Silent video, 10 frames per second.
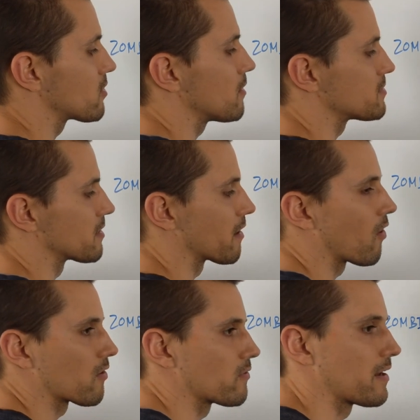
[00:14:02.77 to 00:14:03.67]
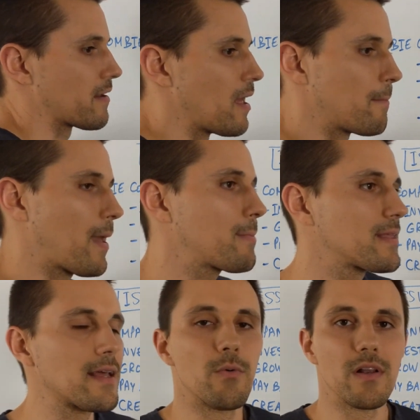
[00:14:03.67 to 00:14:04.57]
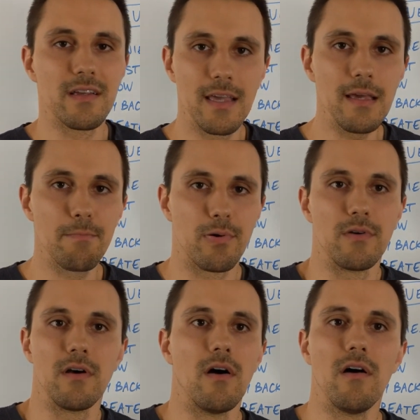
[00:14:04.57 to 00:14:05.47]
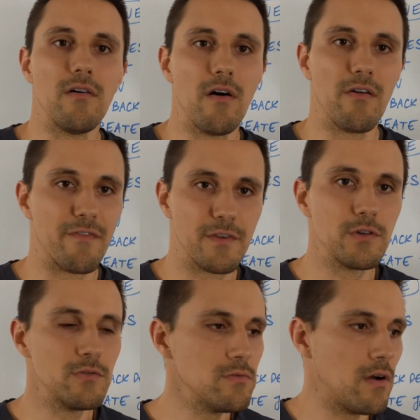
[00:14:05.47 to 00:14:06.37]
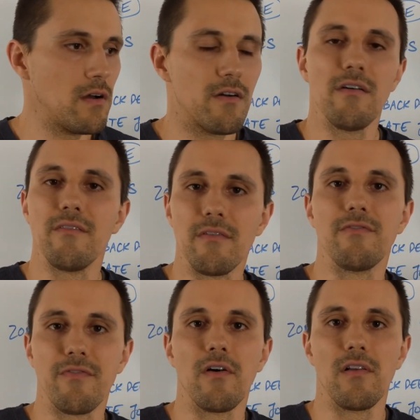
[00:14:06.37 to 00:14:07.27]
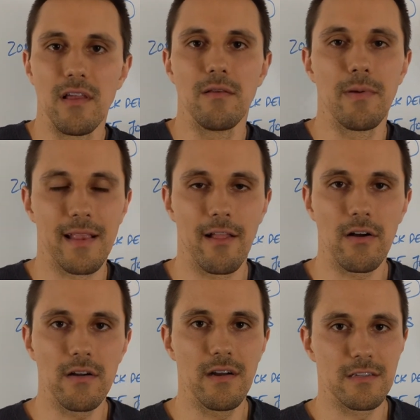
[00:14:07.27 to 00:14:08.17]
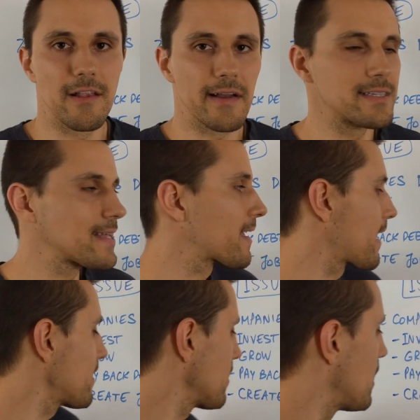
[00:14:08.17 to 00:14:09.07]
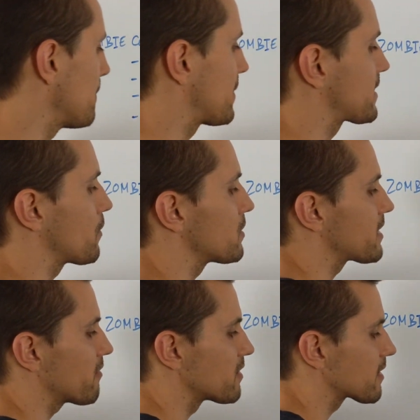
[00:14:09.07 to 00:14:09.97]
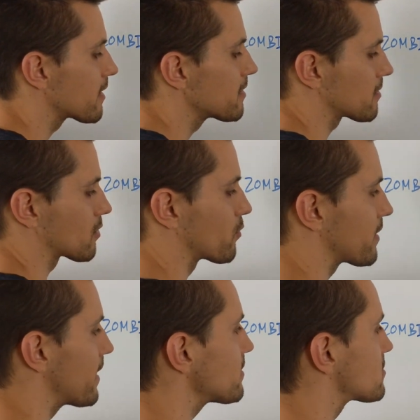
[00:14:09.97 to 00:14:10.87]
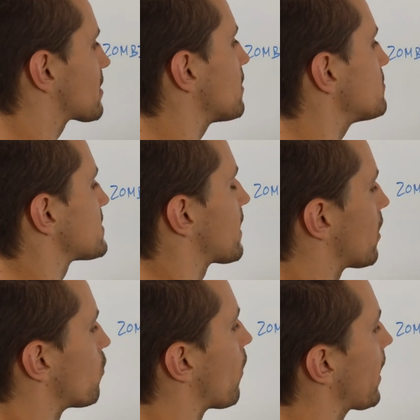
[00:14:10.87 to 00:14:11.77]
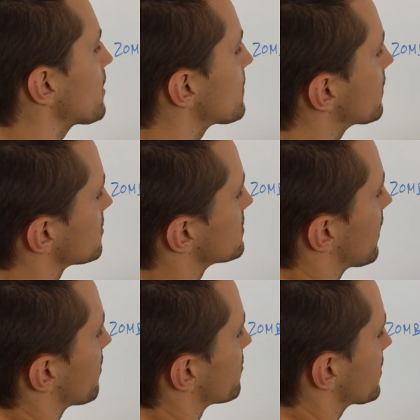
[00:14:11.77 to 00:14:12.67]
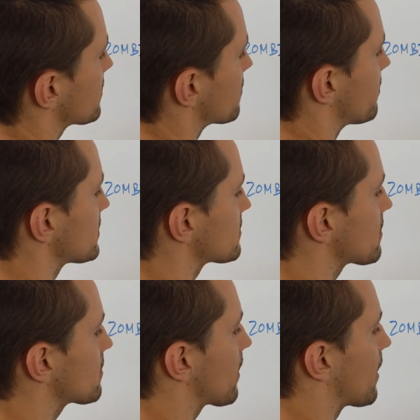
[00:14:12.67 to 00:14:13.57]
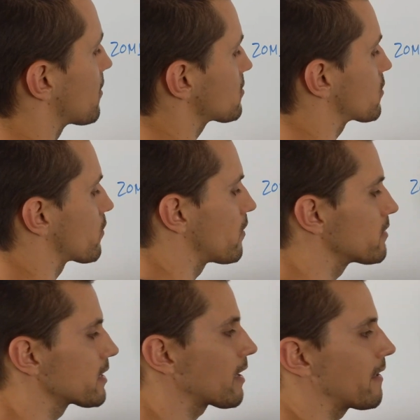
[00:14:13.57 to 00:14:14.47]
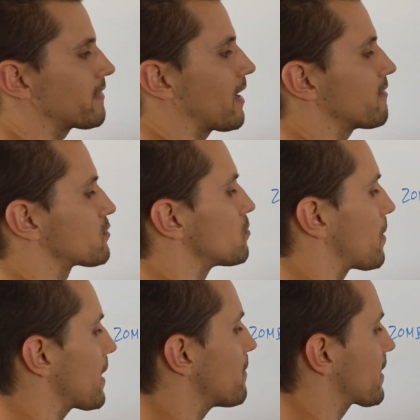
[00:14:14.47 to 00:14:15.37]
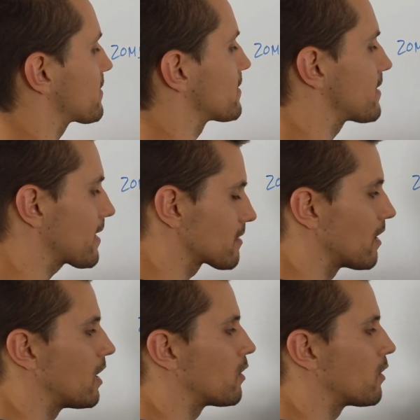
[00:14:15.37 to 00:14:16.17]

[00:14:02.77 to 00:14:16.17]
jobs in the long run. Maybe they will keep a few for a little bit longer, as long as they can, but they will definitely not create jobs. Why? Because they have not invested, they are not growing, and they have to pay back their debt,